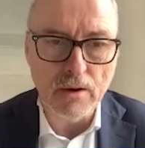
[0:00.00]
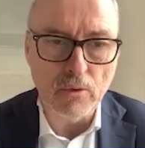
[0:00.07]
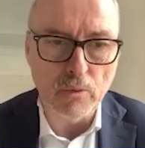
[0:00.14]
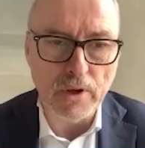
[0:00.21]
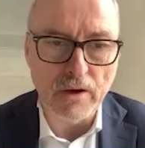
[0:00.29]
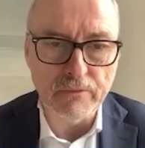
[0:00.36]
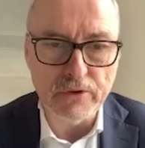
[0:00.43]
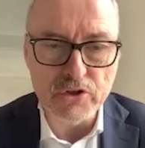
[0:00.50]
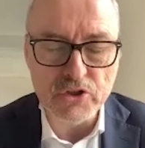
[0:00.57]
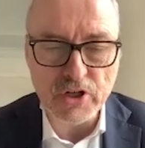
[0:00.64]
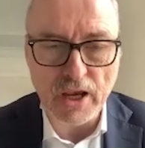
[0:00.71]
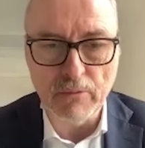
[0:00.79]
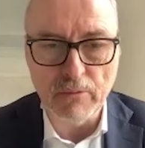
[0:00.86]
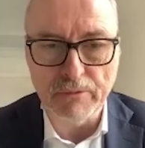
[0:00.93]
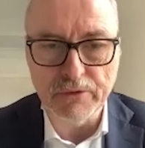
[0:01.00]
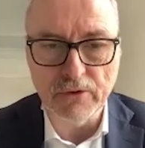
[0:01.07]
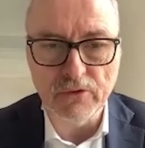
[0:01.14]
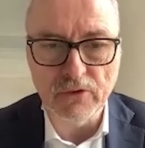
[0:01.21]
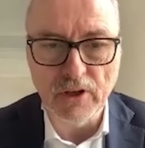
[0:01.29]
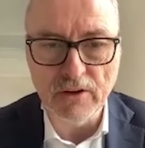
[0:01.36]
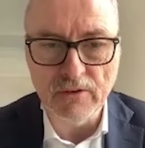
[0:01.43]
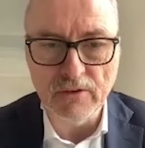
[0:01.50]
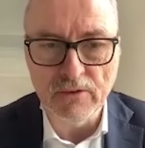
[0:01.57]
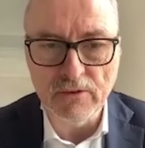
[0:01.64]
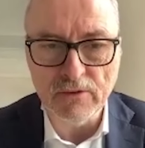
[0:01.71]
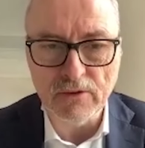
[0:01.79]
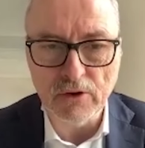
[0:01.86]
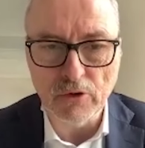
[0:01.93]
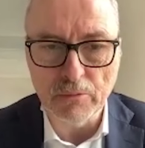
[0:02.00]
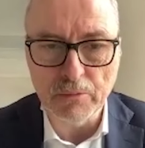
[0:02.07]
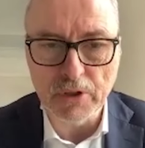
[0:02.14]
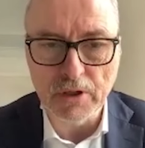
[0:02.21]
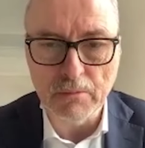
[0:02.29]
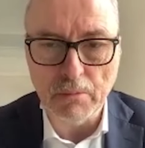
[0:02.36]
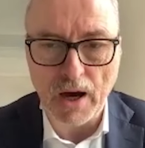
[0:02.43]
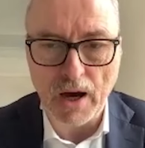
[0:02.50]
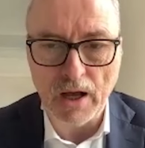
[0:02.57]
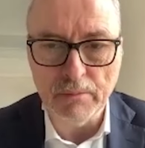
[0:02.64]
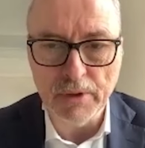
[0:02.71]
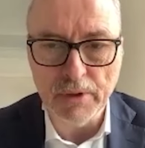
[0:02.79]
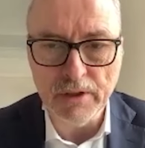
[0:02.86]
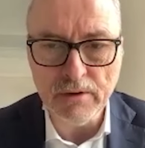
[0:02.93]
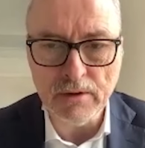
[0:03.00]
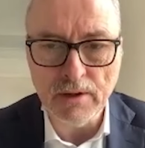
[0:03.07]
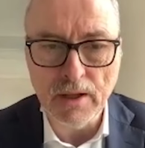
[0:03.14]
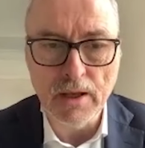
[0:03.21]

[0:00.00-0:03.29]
We have the chamber of the citizens, the European Parliament,